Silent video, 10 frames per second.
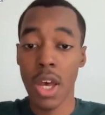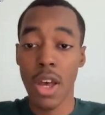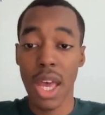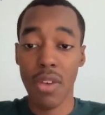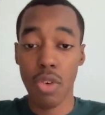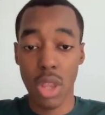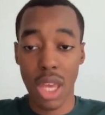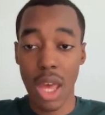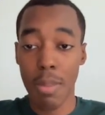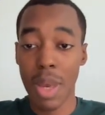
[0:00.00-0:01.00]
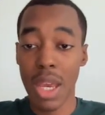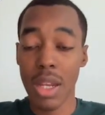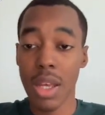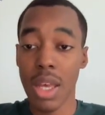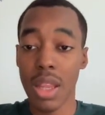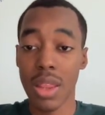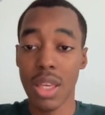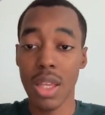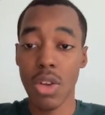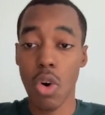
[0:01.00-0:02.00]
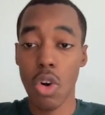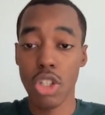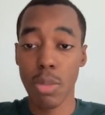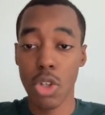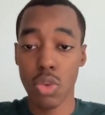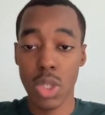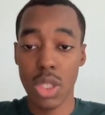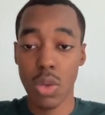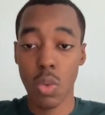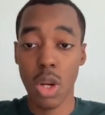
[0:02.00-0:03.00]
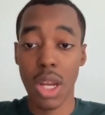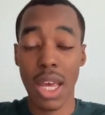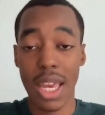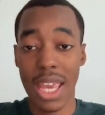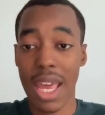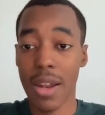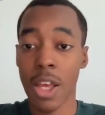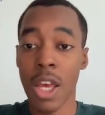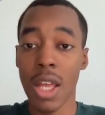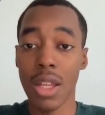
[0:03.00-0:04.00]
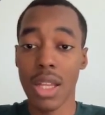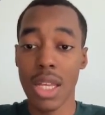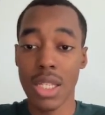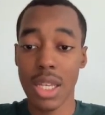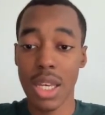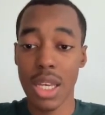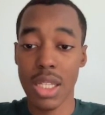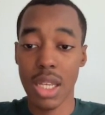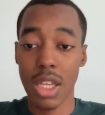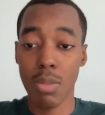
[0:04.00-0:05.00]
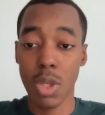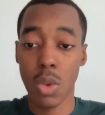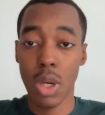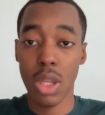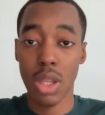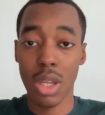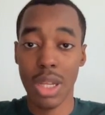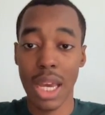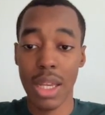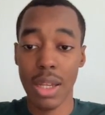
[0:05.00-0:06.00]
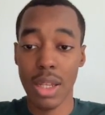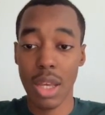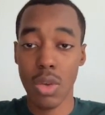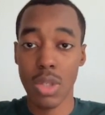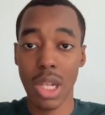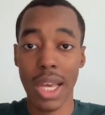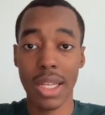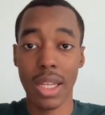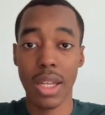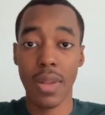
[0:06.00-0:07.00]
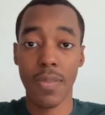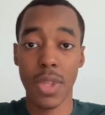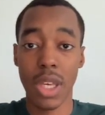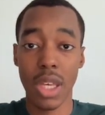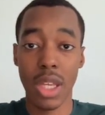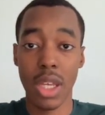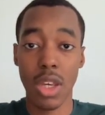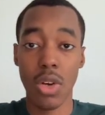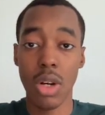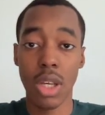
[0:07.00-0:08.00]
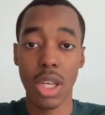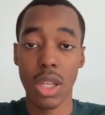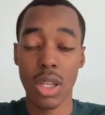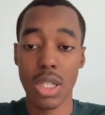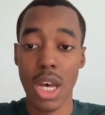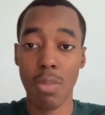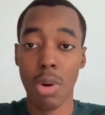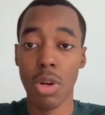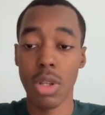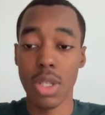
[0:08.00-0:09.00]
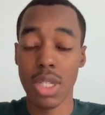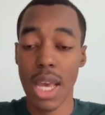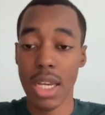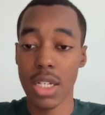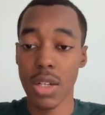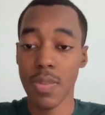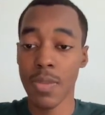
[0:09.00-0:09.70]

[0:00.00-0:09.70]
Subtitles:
And for the campaign, these are the most recent one. Again, this is in between the date that you selected in here in the time period section.